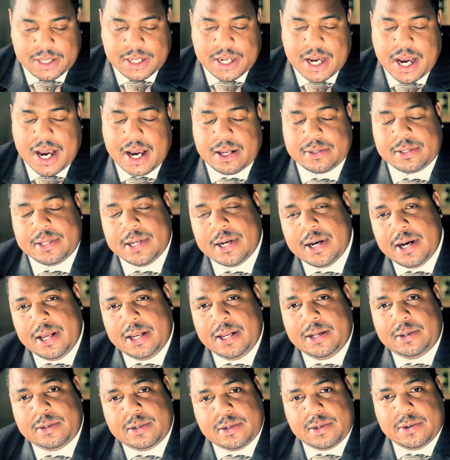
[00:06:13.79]
I've
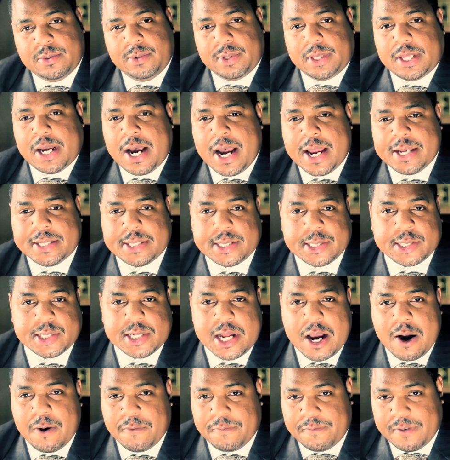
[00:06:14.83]
done with the Isis
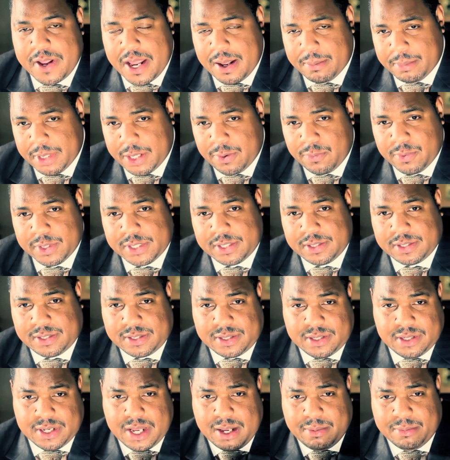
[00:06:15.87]
Style family, which is
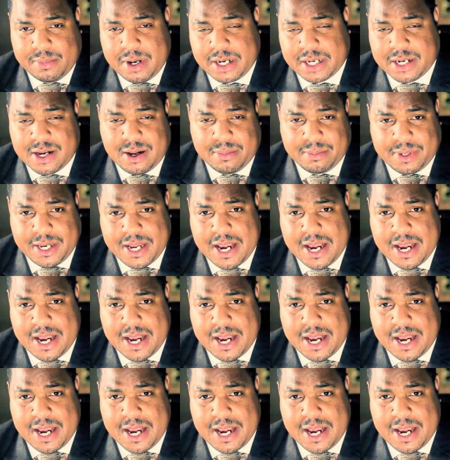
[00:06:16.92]
the name of my company,